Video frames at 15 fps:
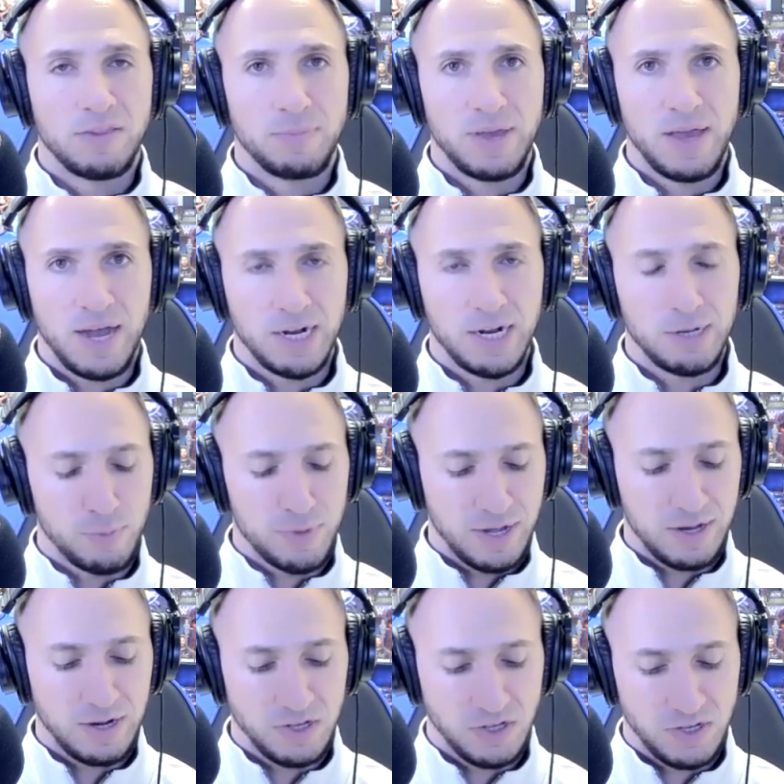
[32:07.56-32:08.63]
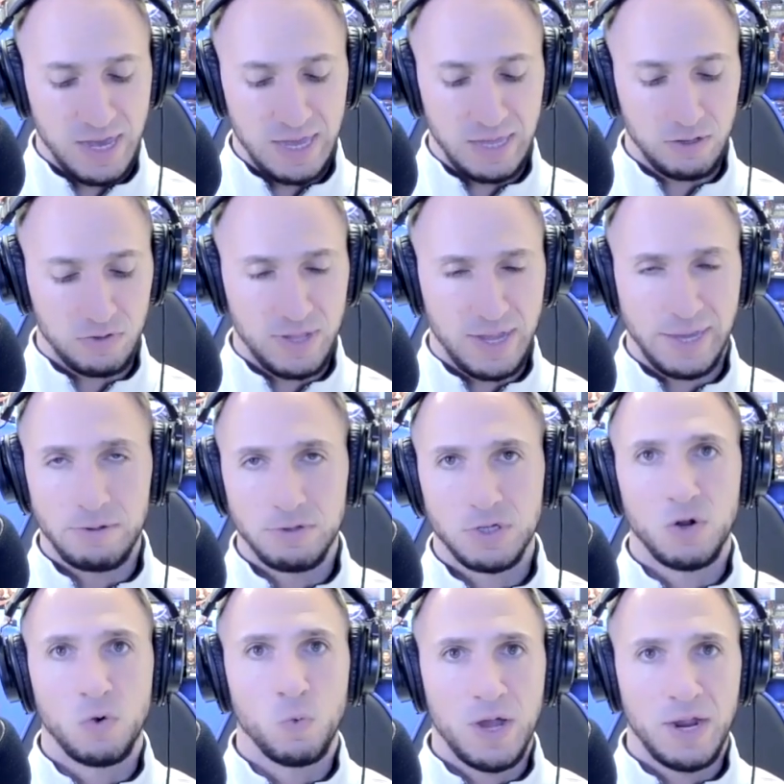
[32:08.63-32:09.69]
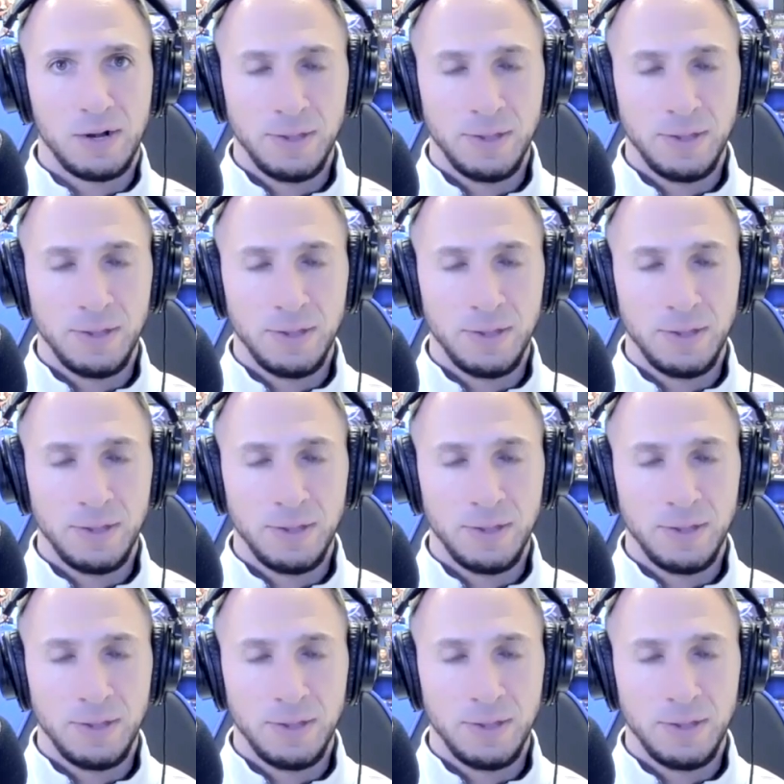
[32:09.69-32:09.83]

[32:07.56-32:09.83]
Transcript: behind him, I'm not going to say it looked like he was going to win